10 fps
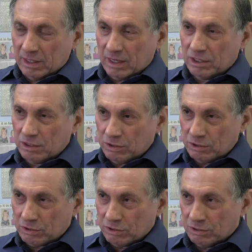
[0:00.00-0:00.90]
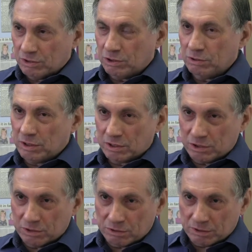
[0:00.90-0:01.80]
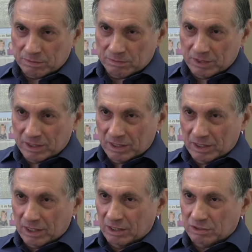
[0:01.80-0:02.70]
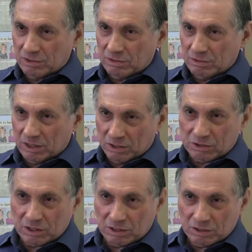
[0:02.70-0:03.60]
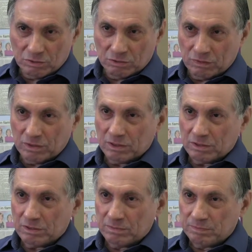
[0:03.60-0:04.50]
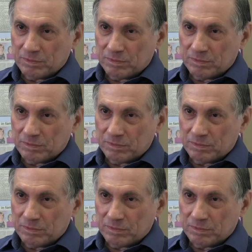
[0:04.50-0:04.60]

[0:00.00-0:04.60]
I know she's got 2 young children and it's asking an awful lot.